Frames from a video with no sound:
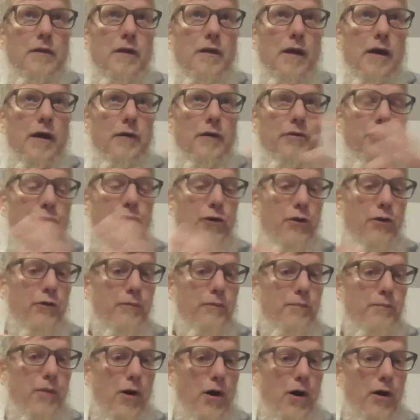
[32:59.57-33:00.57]
a
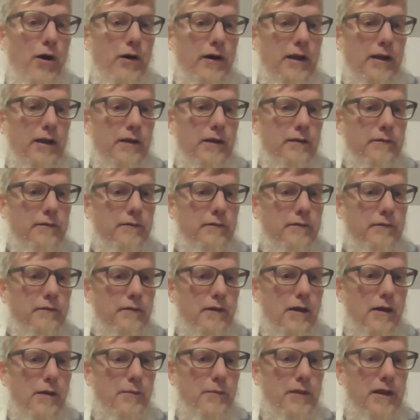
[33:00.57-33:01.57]
third party
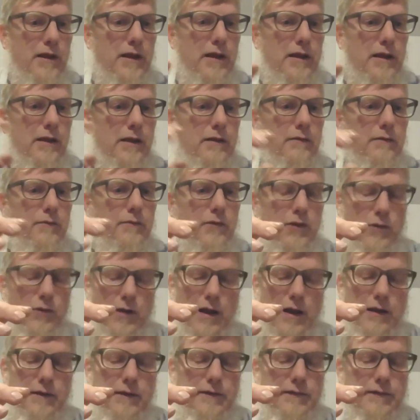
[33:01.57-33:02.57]
coming in,
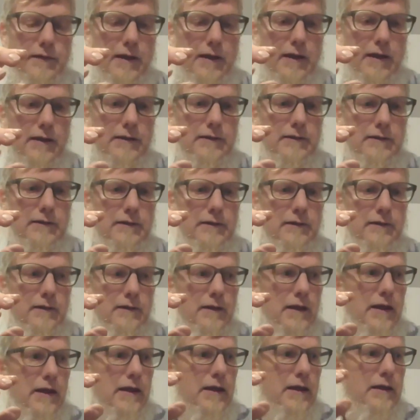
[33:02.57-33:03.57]
United States,
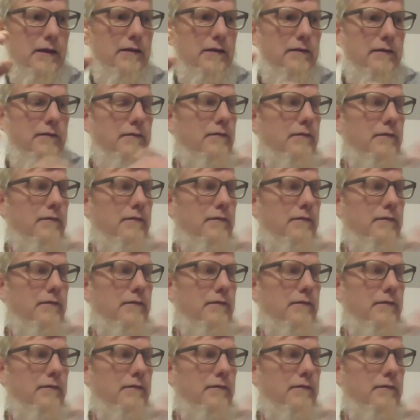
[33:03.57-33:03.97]
and